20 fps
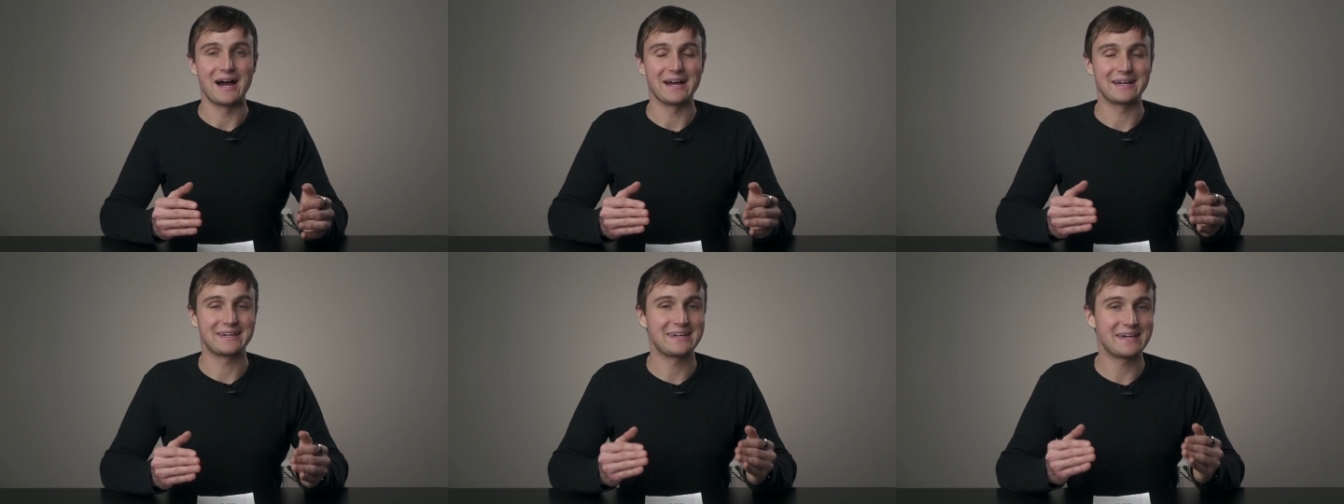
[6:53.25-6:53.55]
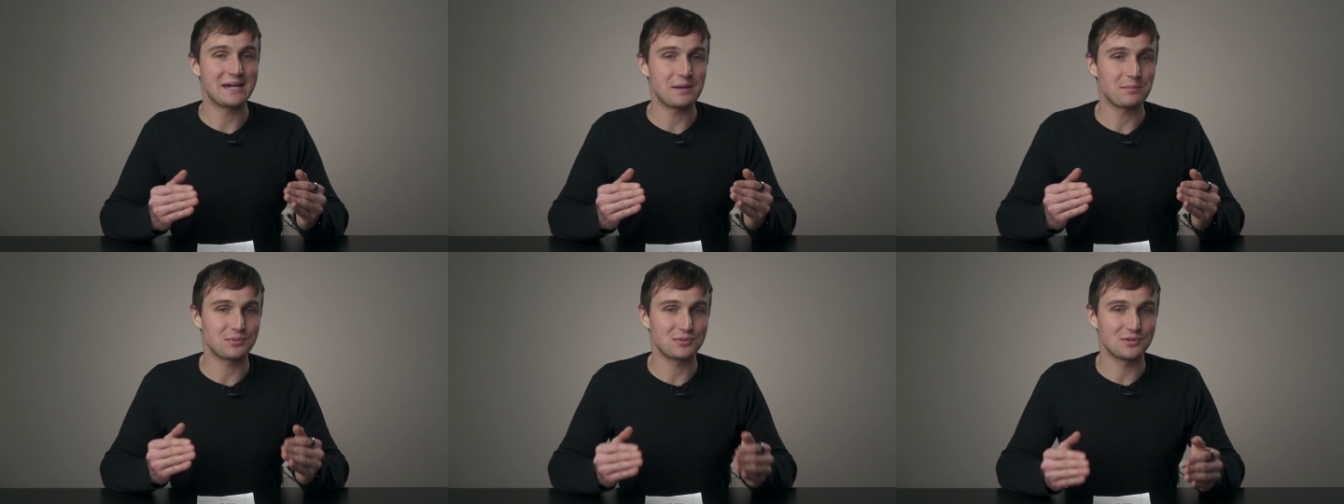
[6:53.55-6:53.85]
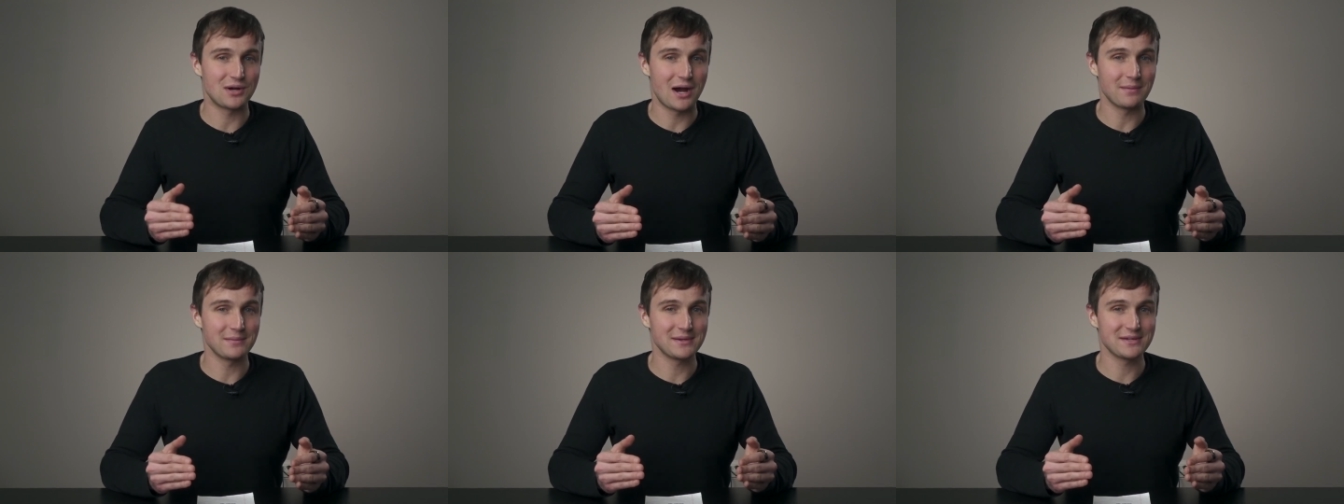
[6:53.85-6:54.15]
I can't
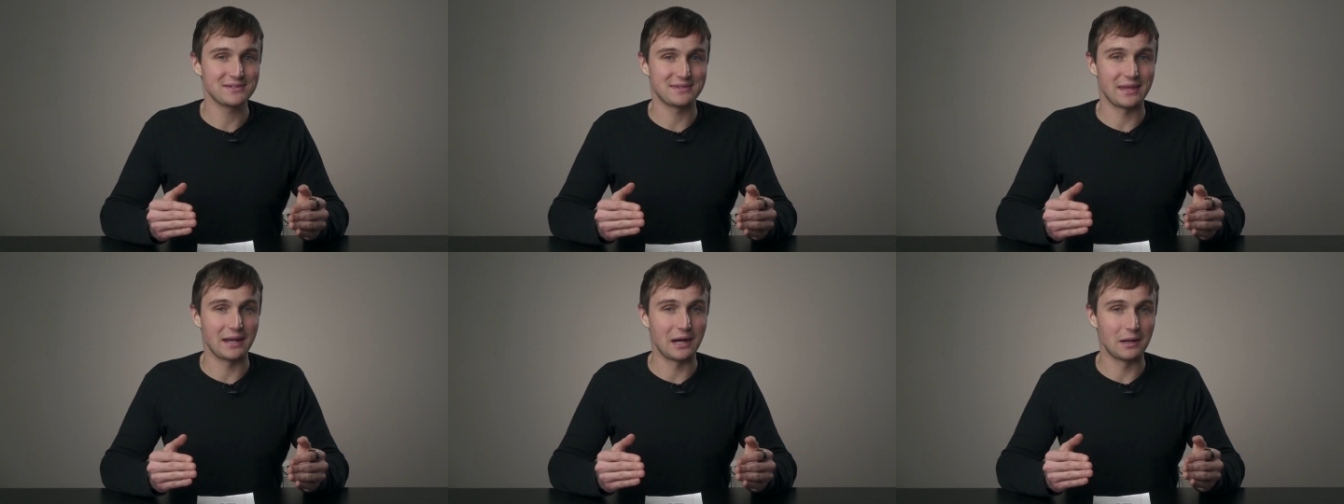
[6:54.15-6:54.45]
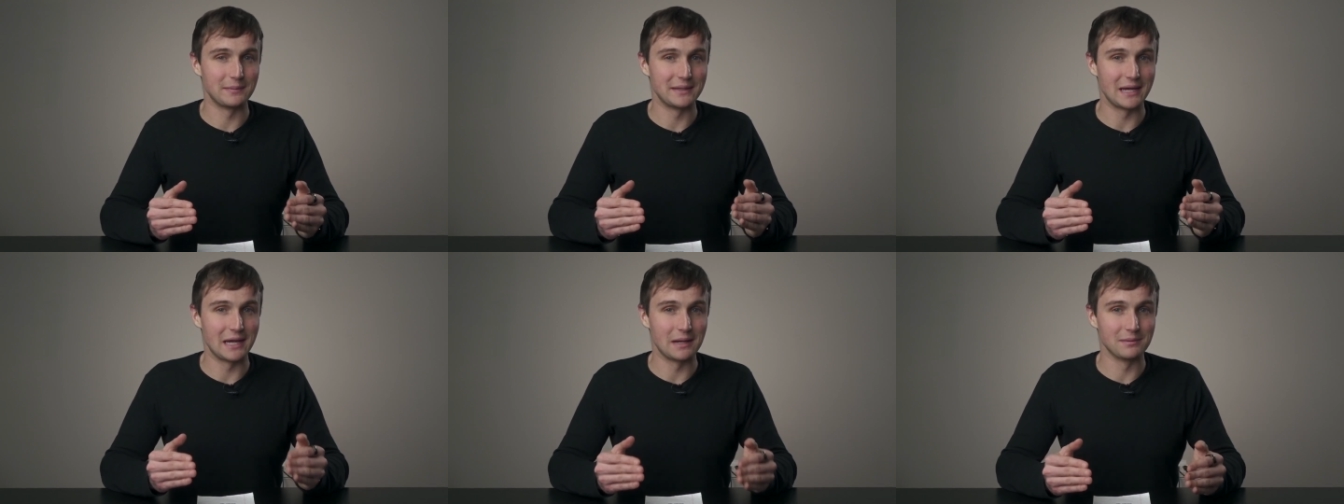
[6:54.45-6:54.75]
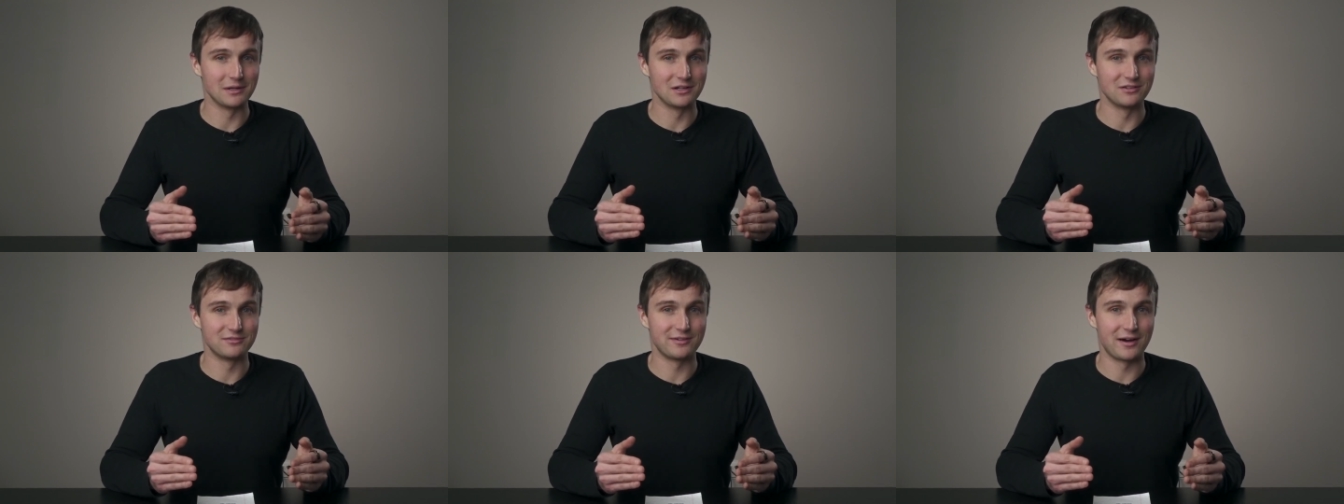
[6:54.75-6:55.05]
promise that I'll be
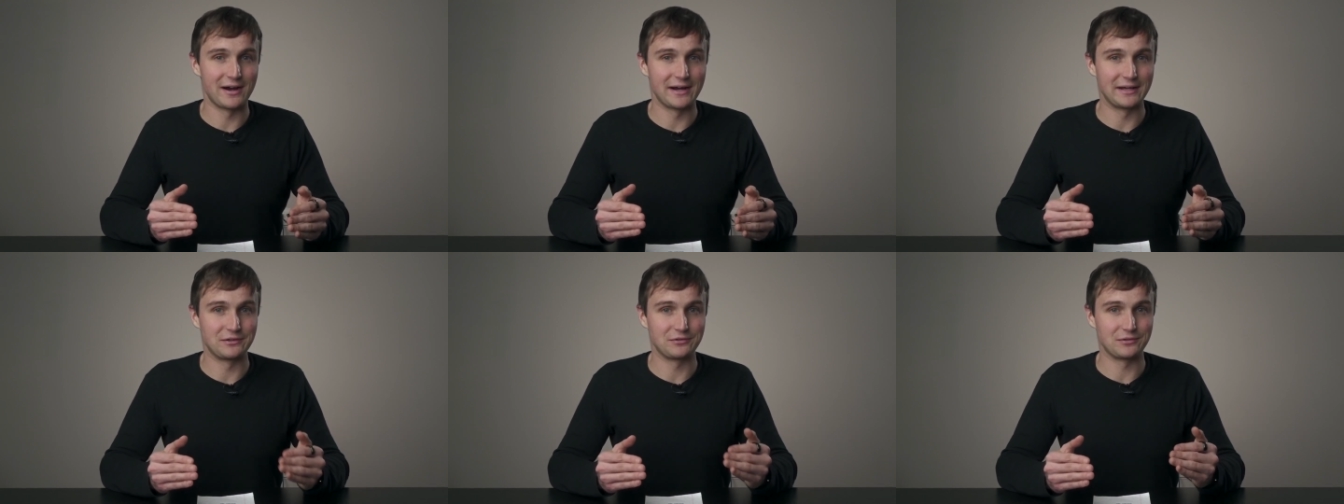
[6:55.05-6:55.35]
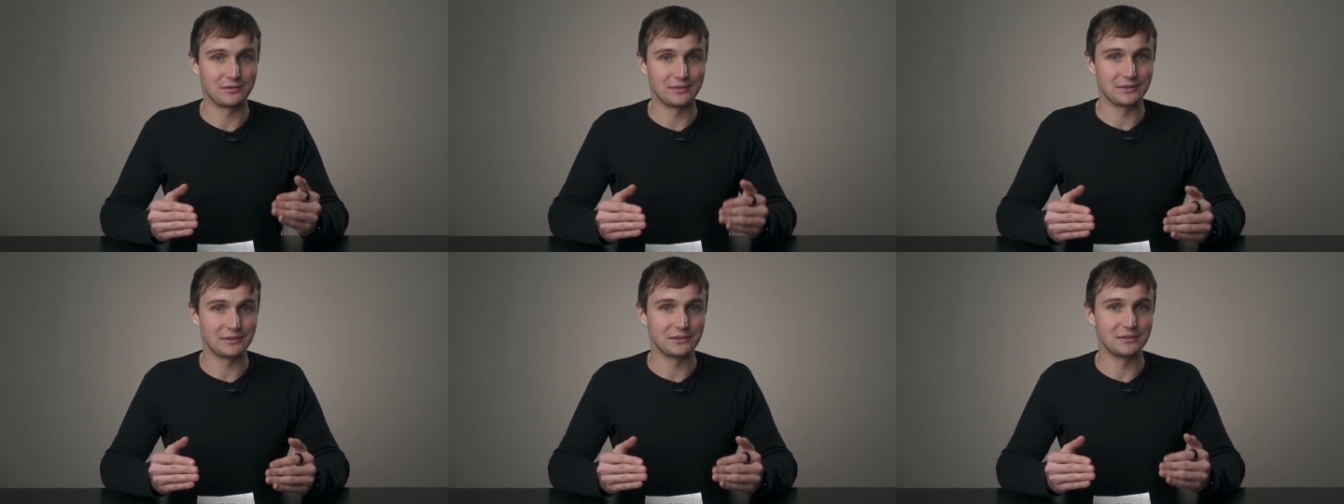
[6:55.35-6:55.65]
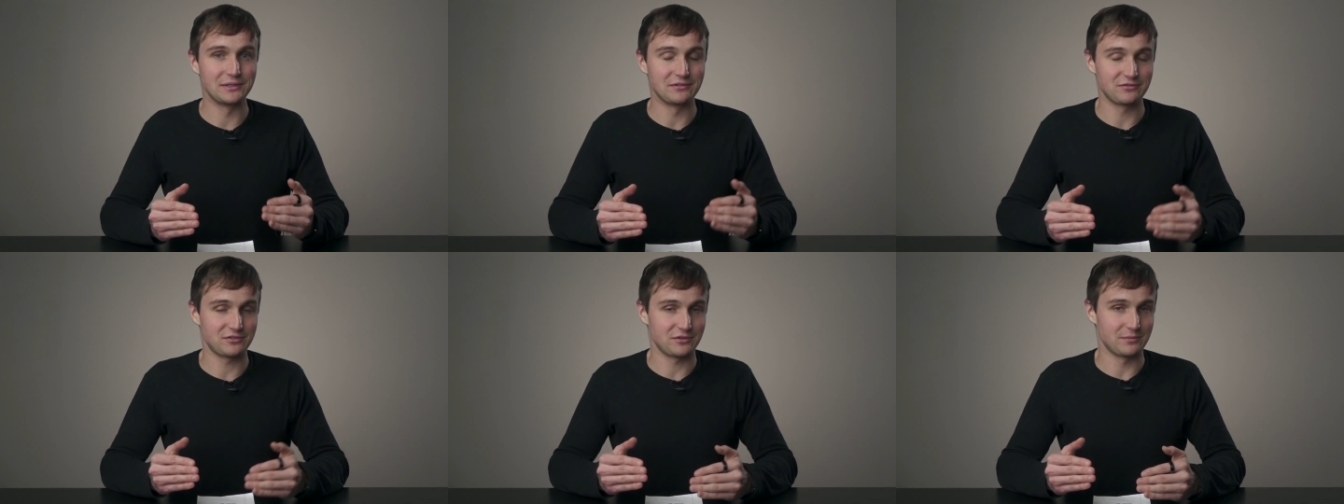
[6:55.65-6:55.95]
able to find really good
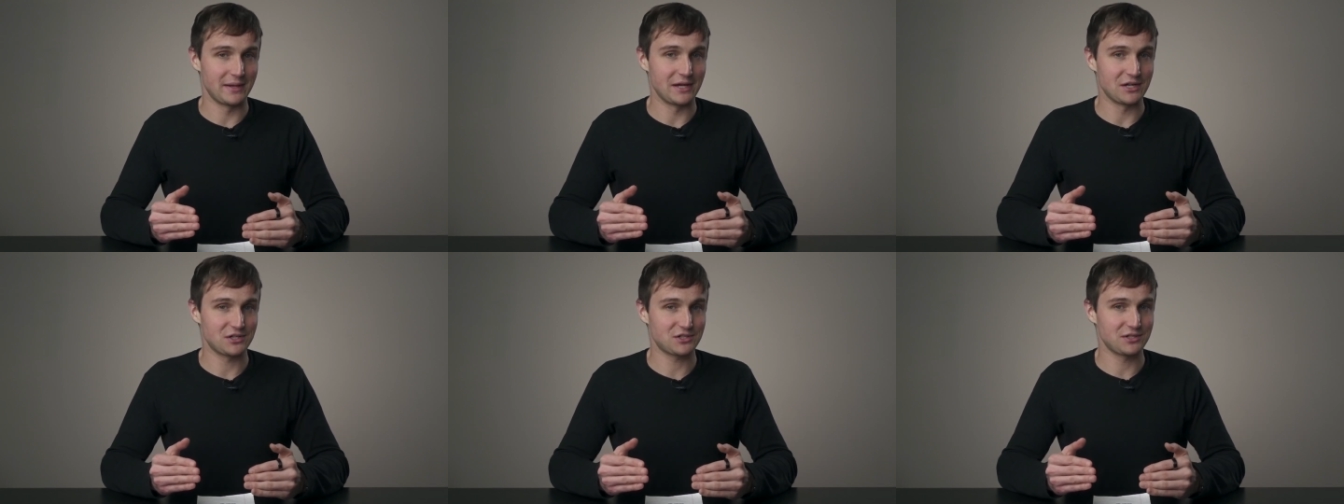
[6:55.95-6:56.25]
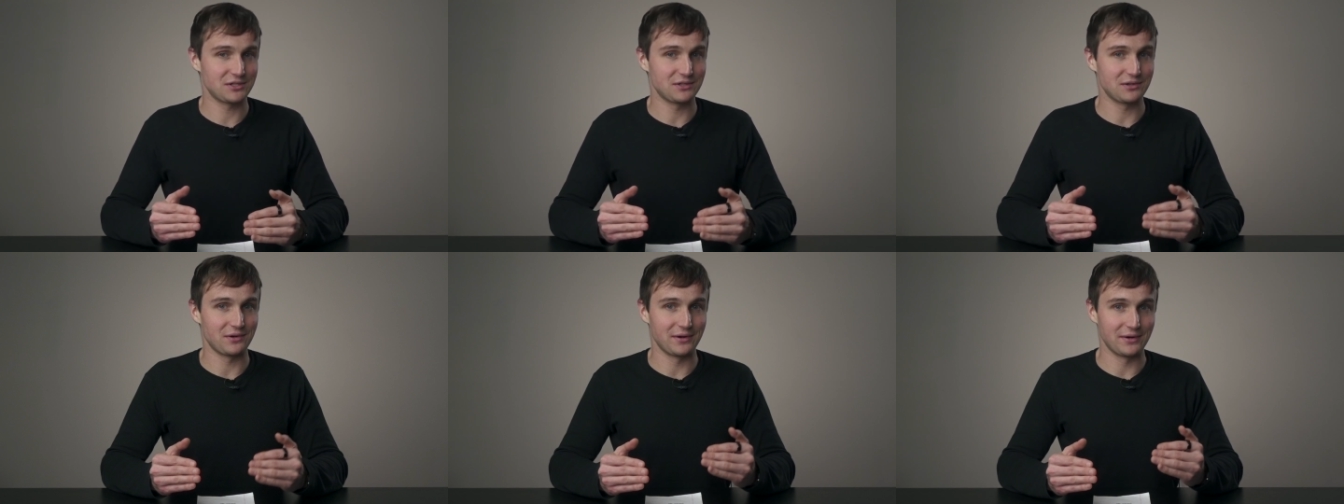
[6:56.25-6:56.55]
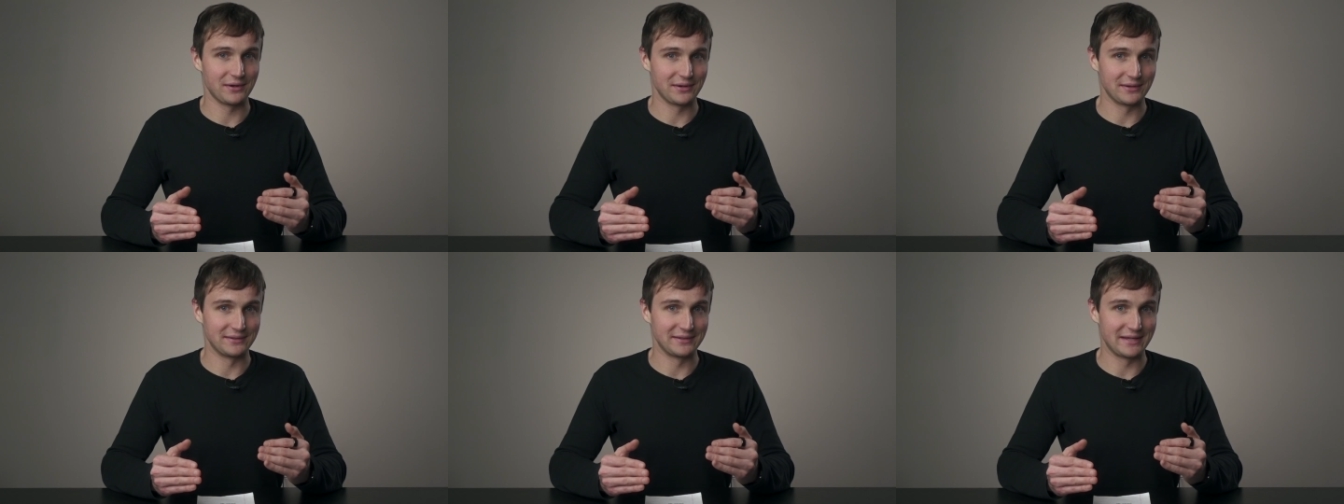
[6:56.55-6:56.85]
information
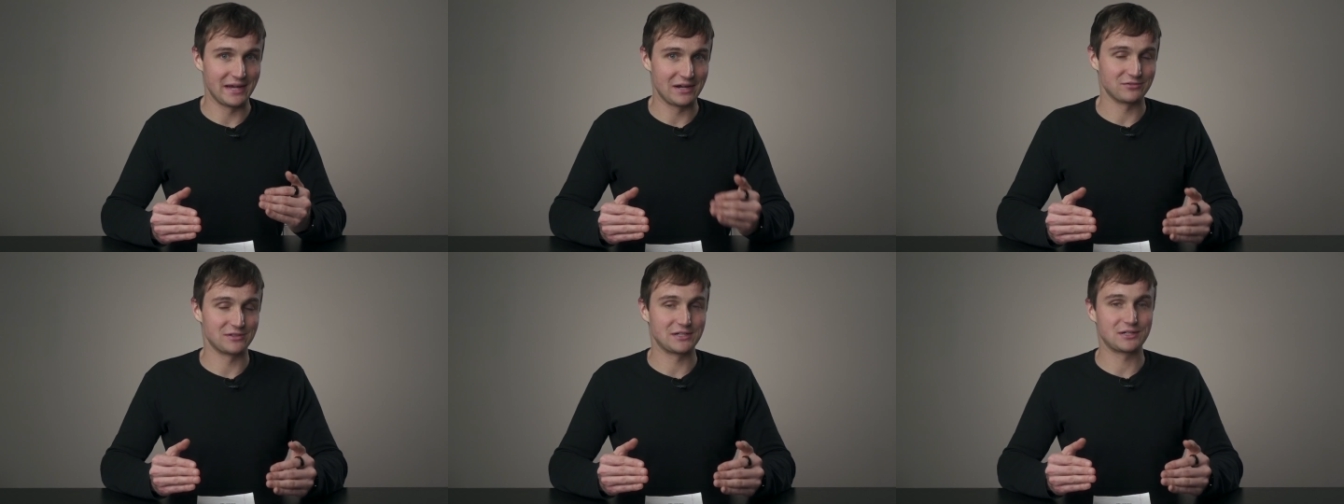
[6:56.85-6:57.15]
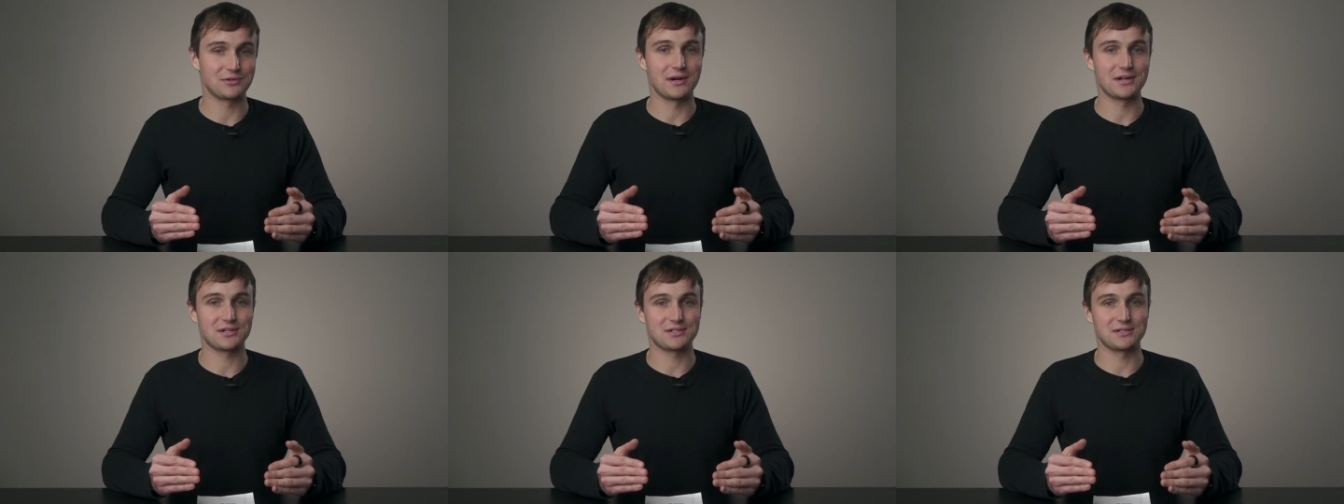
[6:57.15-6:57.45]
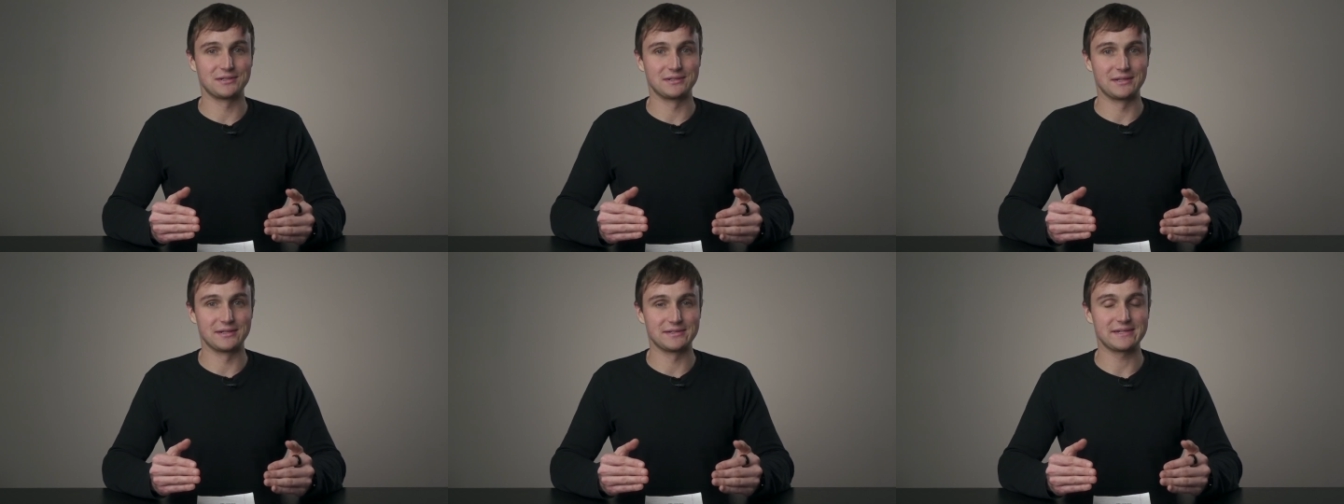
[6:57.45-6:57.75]
on every
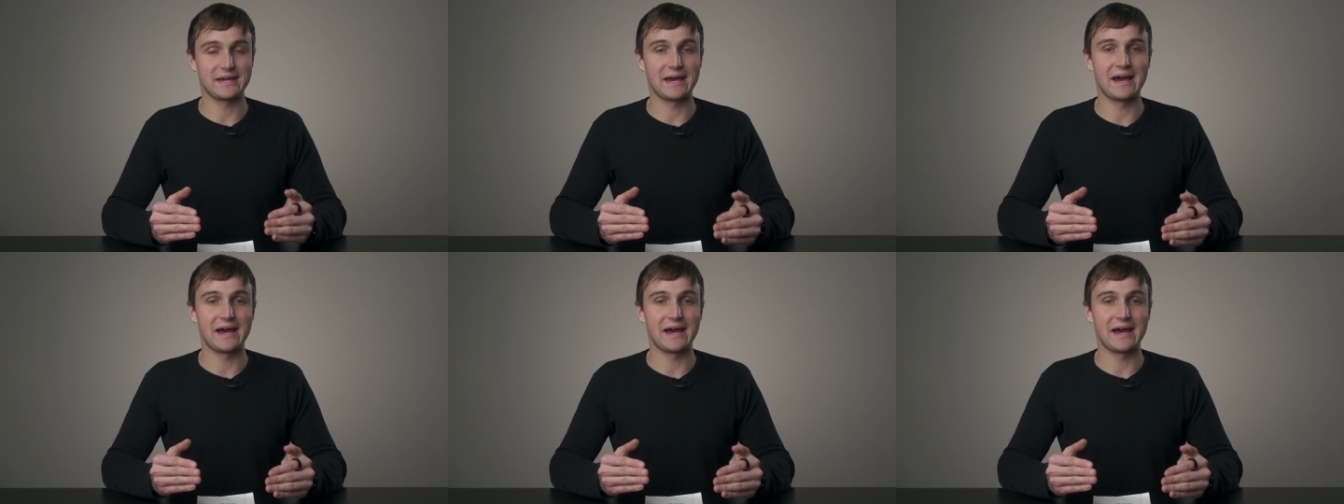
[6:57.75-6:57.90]
question that's